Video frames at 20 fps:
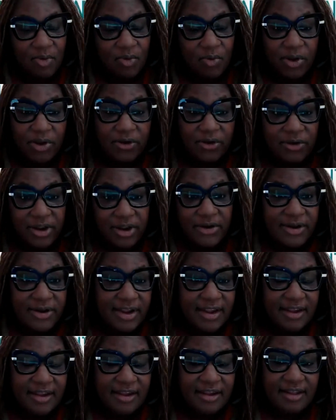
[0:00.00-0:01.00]
We are
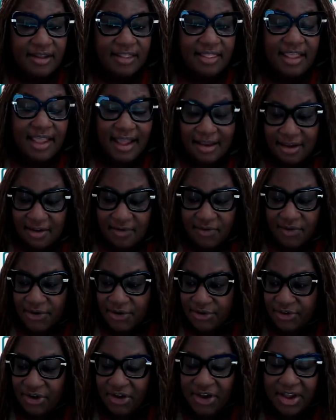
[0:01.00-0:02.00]
nearing the end of
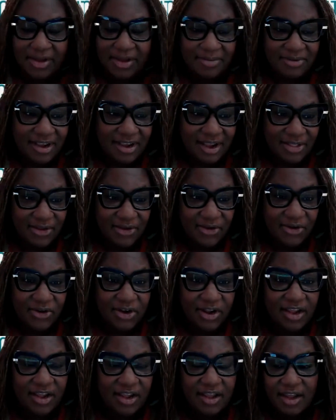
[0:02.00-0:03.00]
our time together,